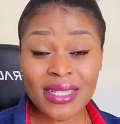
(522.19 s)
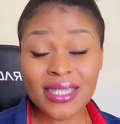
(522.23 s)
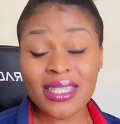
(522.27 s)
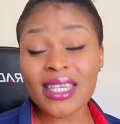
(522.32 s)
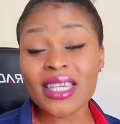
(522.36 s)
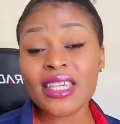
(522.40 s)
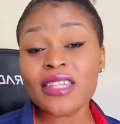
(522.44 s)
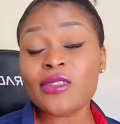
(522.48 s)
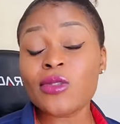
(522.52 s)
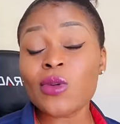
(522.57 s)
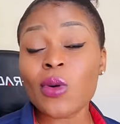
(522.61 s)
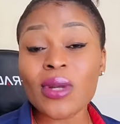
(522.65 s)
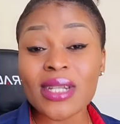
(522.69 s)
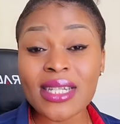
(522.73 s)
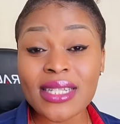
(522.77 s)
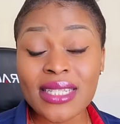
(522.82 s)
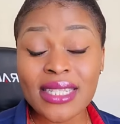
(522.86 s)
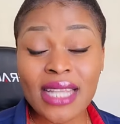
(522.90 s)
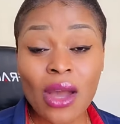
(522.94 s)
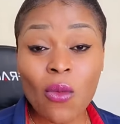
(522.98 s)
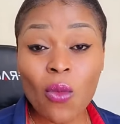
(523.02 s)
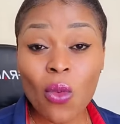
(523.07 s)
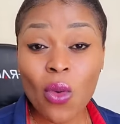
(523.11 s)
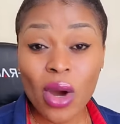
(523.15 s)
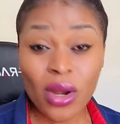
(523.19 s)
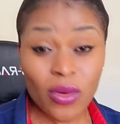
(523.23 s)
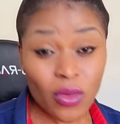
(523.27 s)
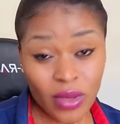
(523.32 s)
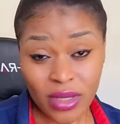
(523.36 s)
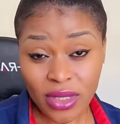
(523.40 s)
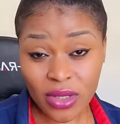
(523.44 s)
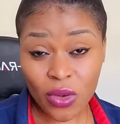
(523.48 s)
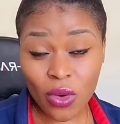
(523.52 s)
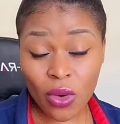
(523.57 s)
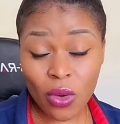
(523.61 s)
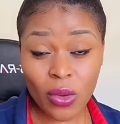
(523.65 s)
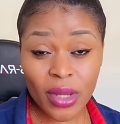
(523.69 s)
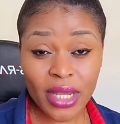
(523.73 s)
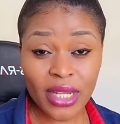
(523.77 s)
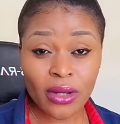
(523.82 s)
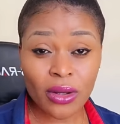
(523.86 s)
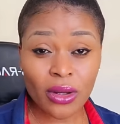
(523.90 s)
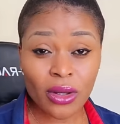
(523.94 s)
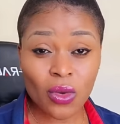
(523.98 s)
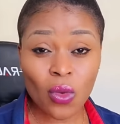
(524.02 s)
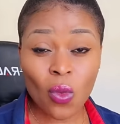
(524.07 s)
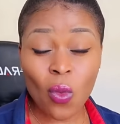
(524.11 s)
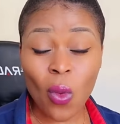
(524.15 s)
seeking to understand what was going
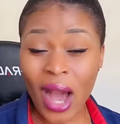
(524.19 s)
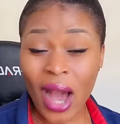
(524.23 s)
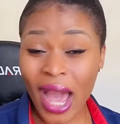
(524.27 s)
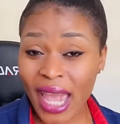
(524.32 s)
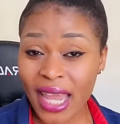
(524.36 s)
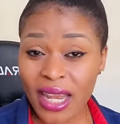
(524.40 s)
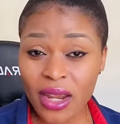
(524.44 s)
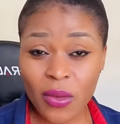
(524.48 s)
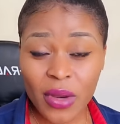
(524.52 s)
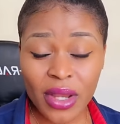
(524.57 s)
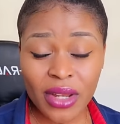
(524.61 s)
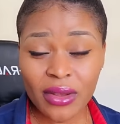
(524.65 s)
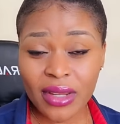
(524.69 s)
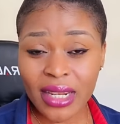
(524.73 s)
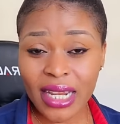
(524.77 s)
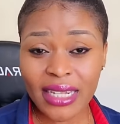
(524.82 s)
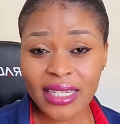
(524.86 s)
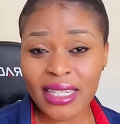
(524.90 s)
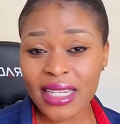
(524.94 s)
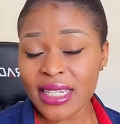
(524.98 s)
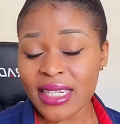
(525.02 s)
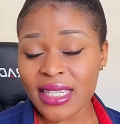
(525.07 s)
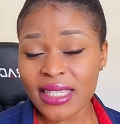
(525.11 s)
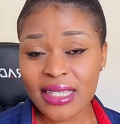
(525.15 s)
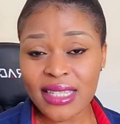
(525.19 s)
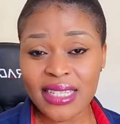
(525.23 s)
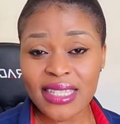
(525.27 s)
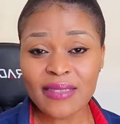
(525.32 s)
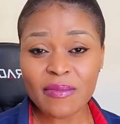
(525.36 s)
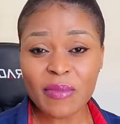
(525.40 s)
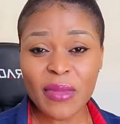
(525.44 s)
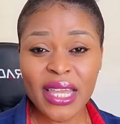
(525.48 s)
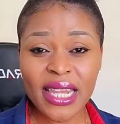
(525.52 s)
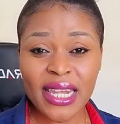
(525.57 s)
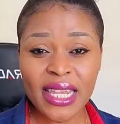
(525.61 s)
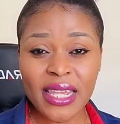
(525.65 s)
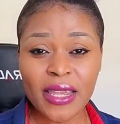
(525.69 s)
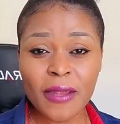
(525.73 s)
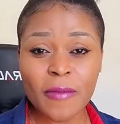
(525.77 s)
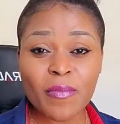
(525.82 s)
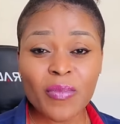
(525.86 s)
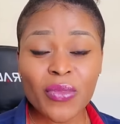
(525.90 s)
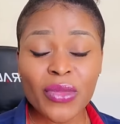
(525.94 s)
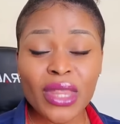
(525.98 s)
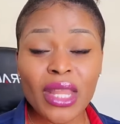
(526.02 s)
on, why they were not attending this meeting,